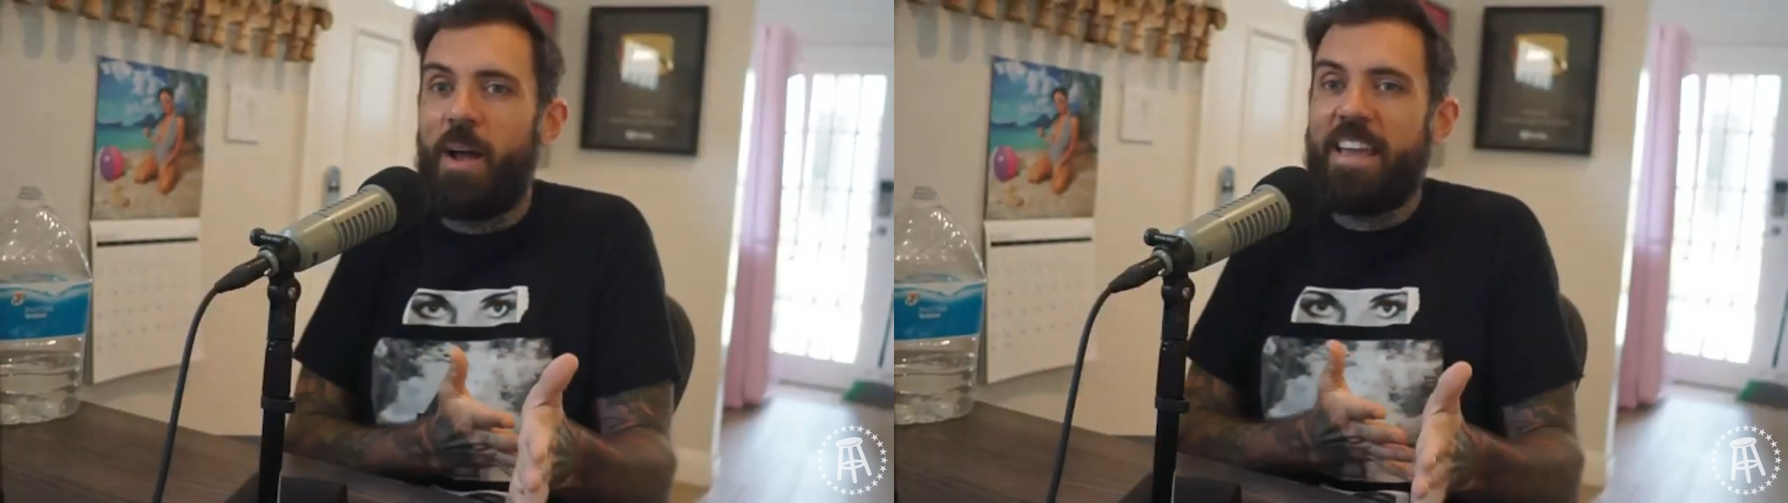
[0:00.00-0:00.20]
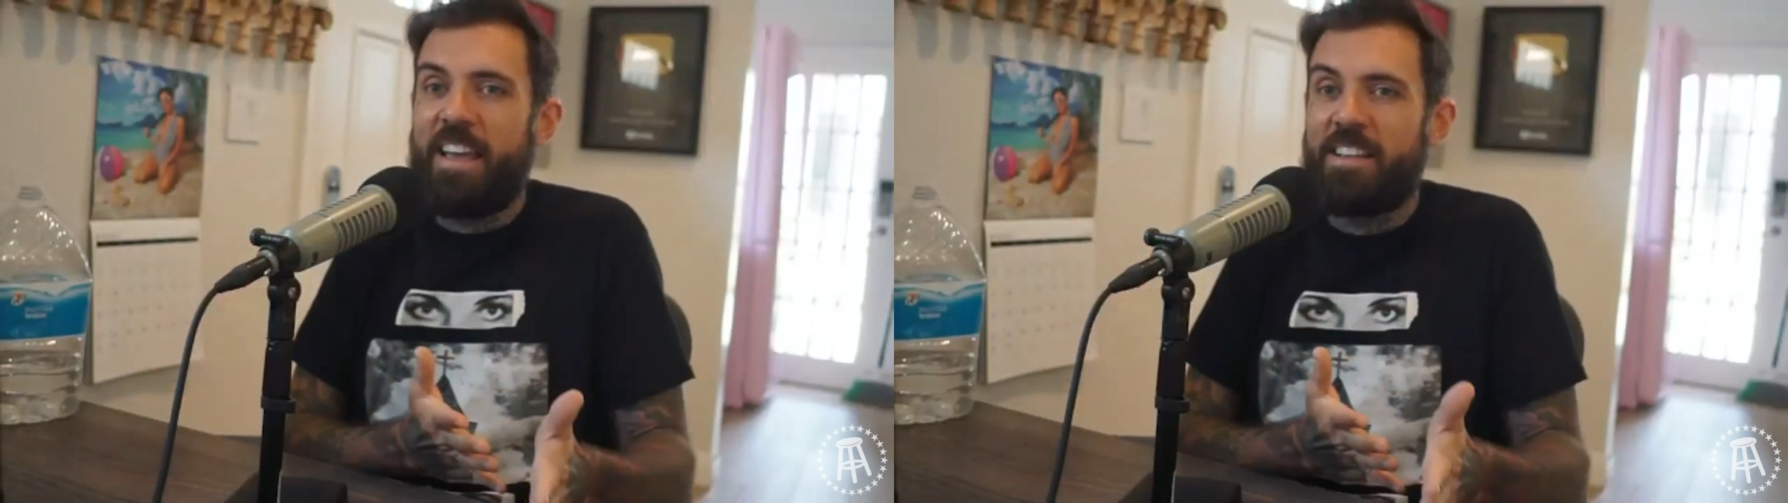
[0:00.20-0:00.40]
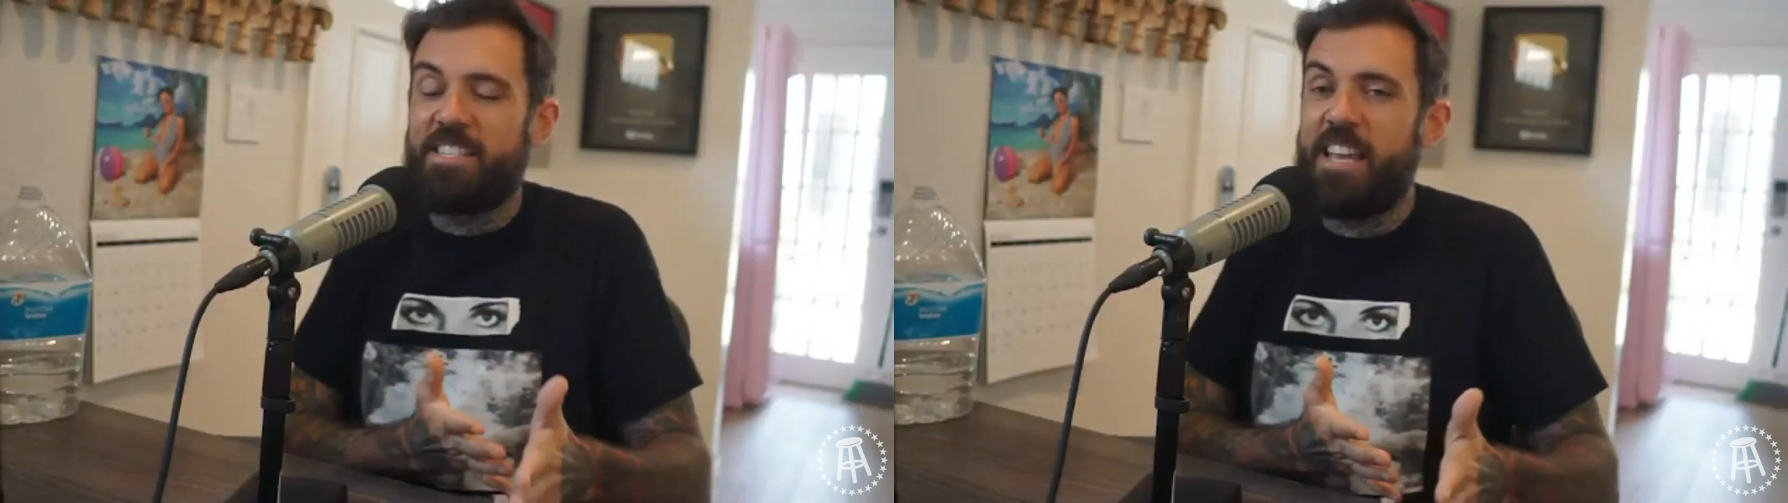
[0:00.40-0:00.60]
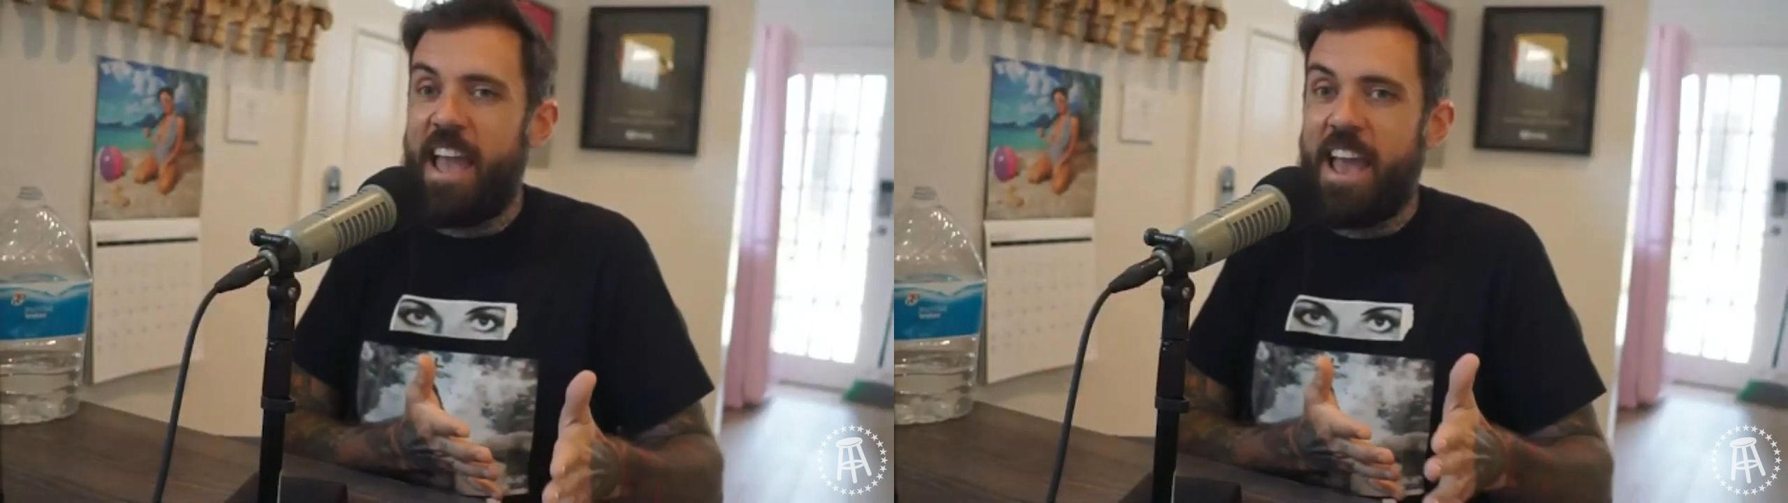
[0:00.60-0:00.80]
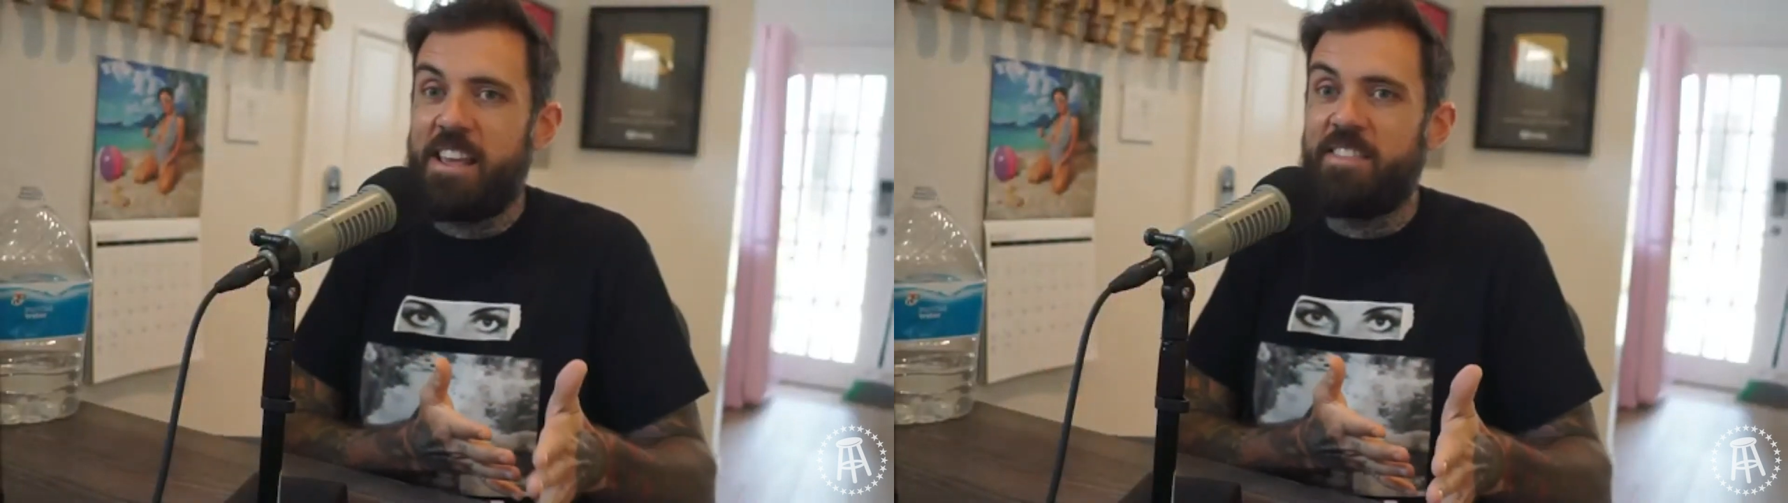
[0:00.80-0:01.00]
but I can't
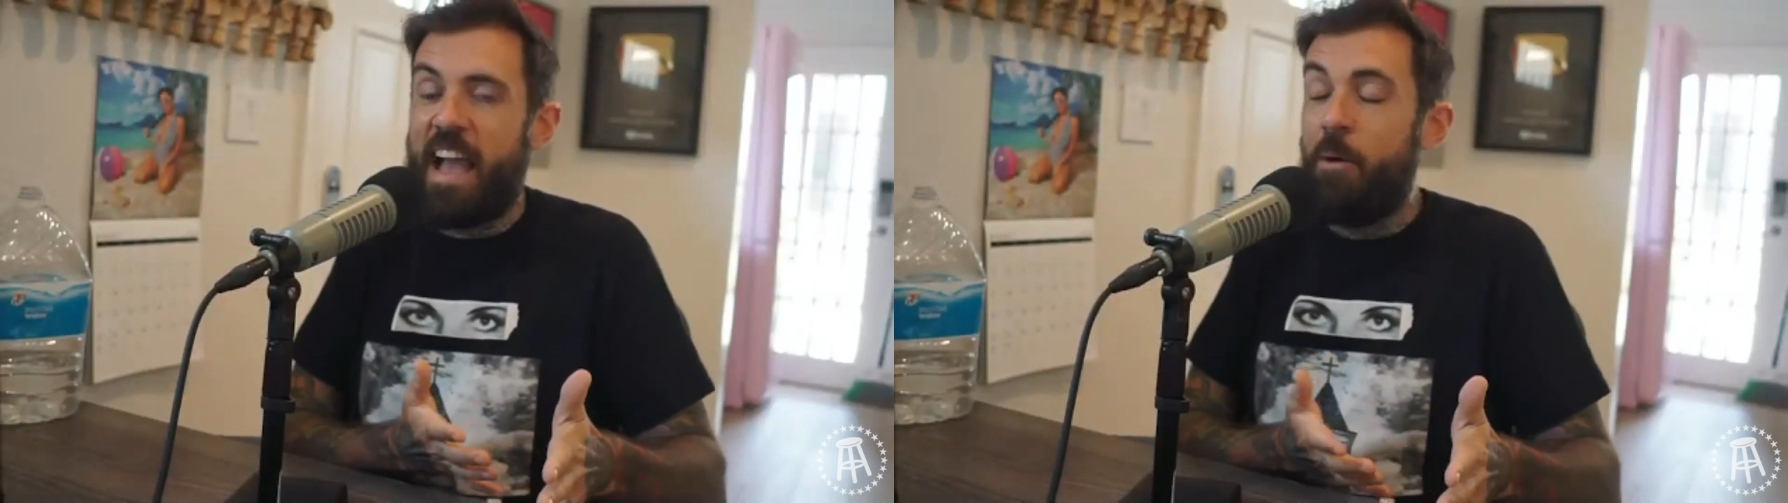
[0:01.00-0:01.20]
see anything.